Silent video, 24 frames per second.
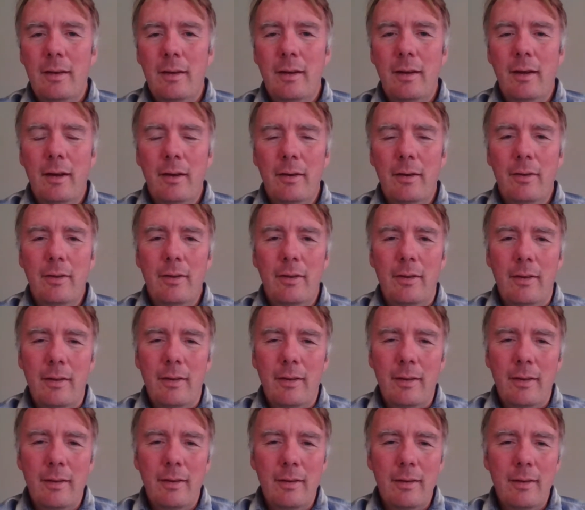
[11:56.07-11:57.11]
And
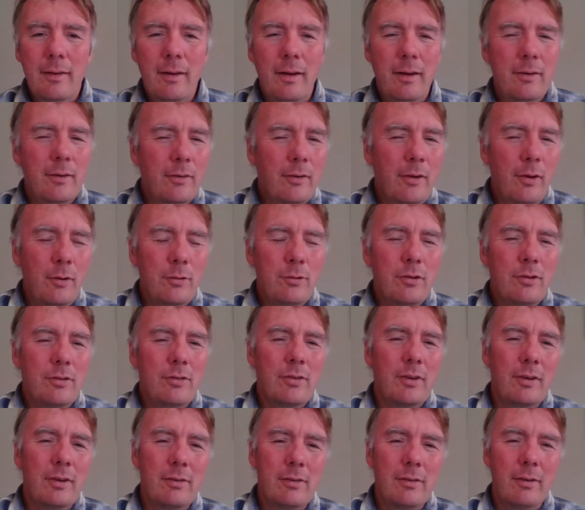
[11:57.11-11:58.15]
you'll notice
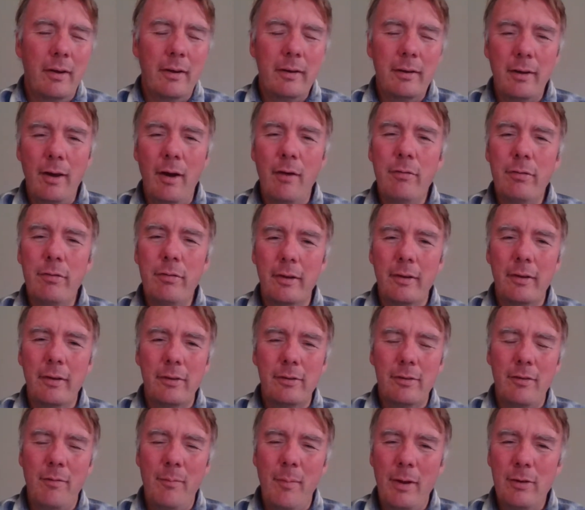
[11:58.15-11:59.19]
things like covenant,
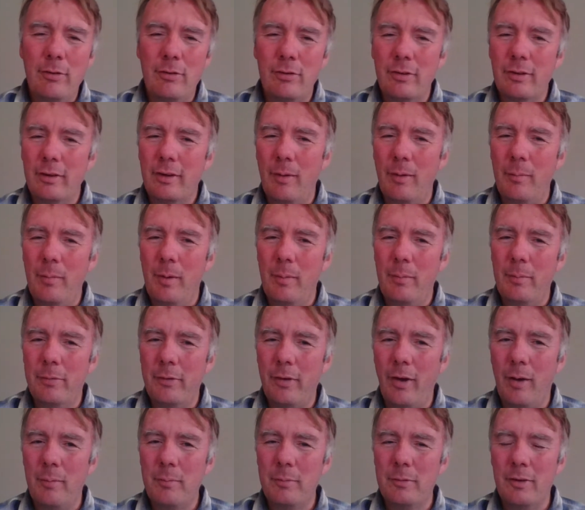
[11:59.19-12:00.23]
as I've mentioned, come up
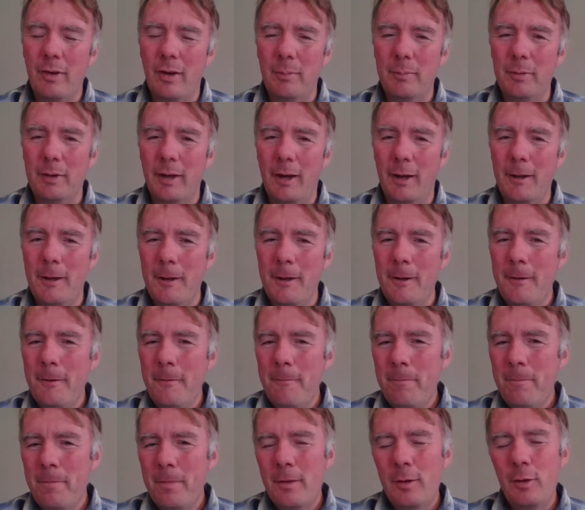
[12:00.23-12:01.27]
time and time again.
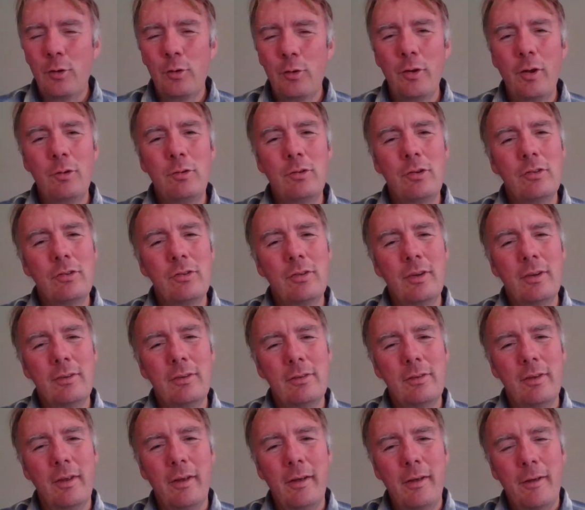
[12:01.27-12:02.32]
You'll notice
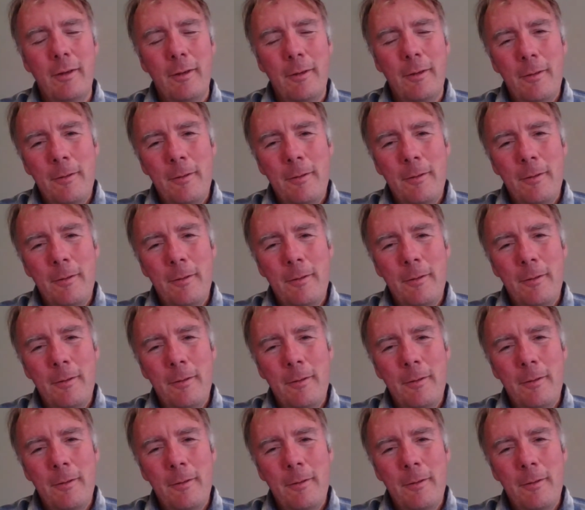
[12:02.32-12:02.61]
things like,